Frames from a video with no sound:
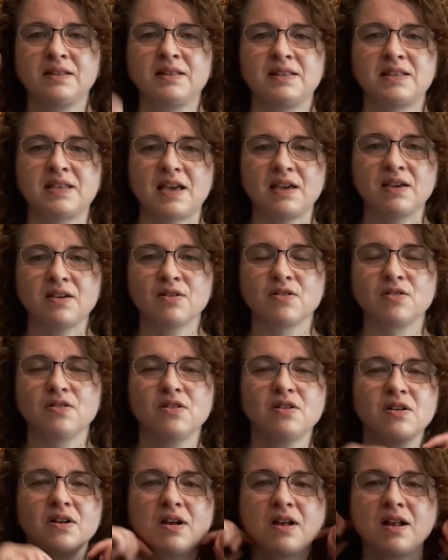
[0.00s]

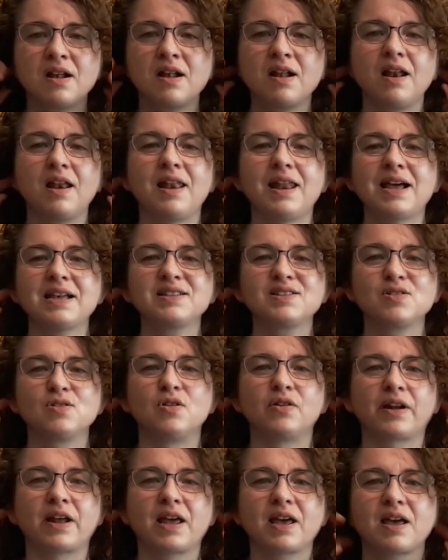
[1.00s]
Tengo las
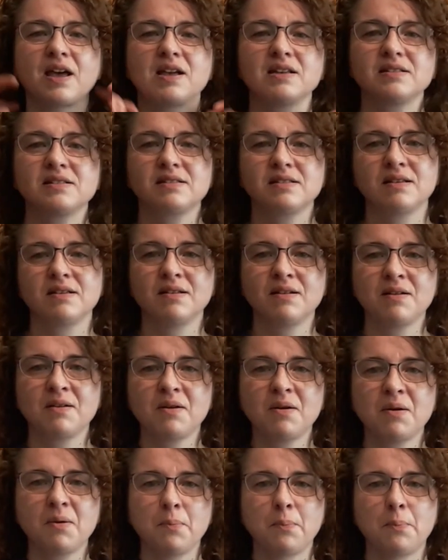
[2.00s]
orejas
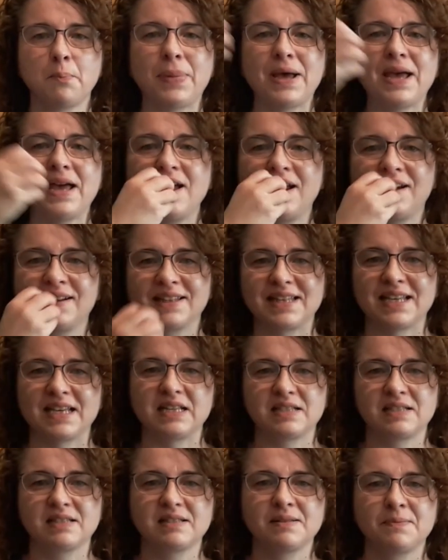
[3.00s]

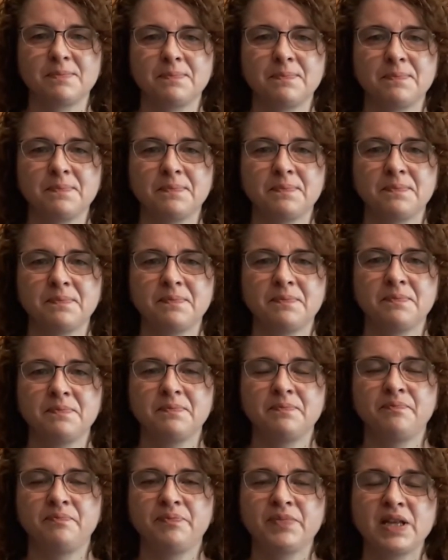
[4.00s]
verdes.
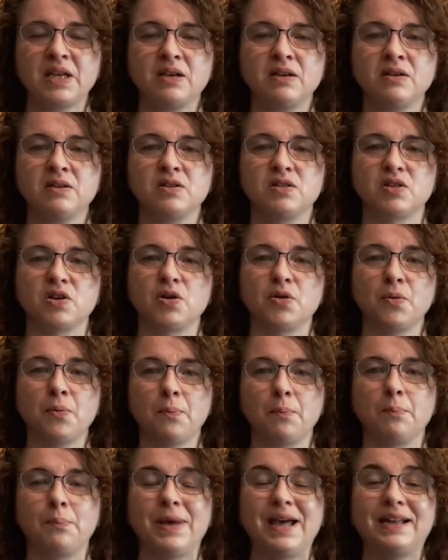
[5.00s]
So
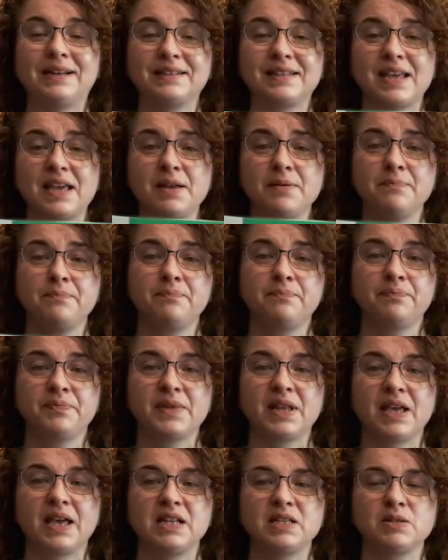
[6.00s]
verde
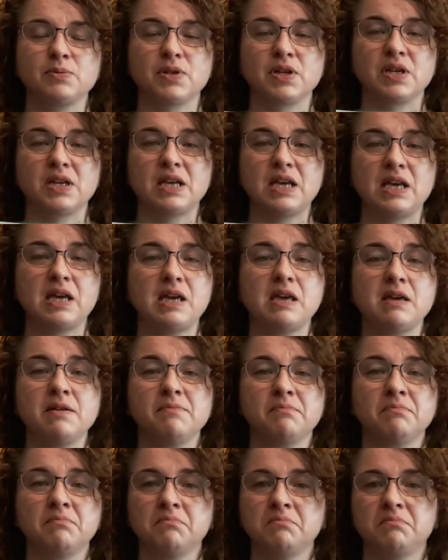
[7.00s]
ends with an E,
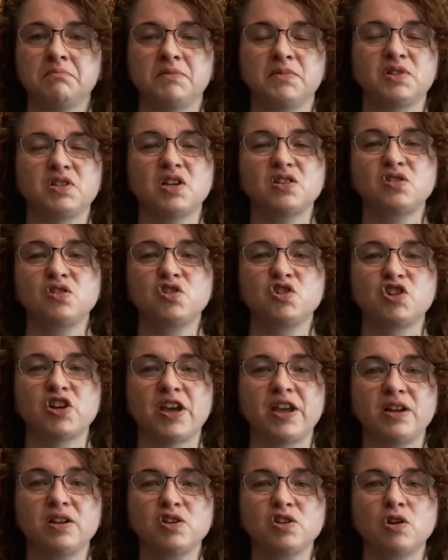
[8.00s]
doesn't
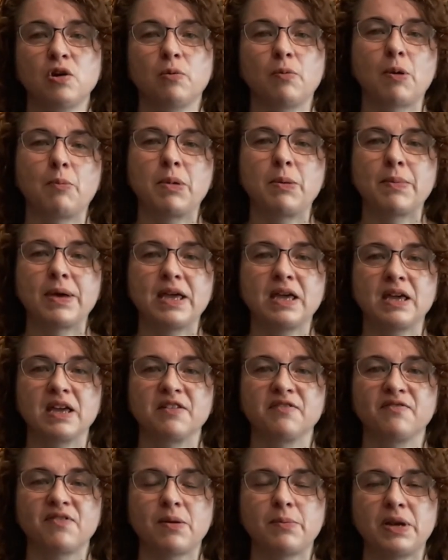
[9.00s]
change when we make
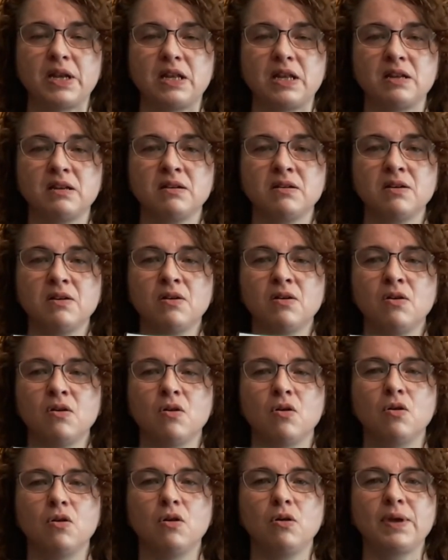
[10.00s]
it feminine.
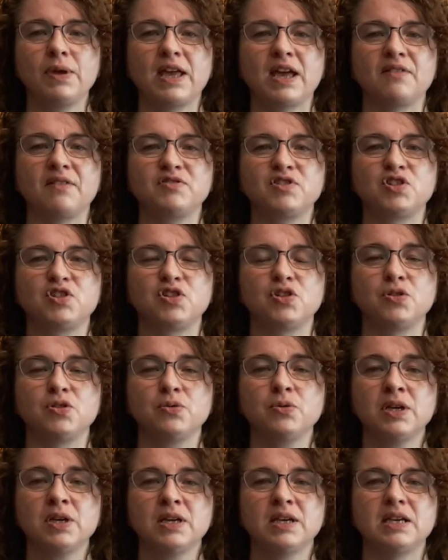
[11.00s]
All we have to do
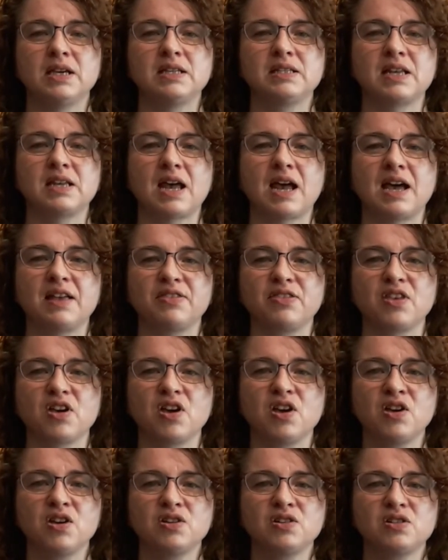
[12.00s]
is to add
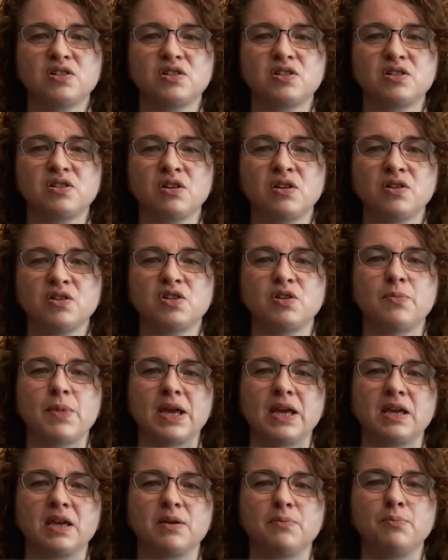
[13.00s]
the s to
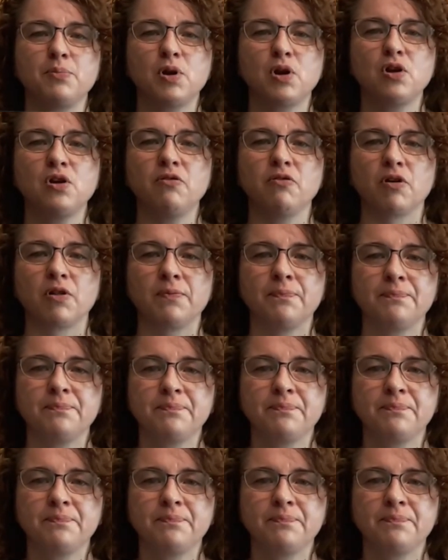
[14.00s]
make it plural.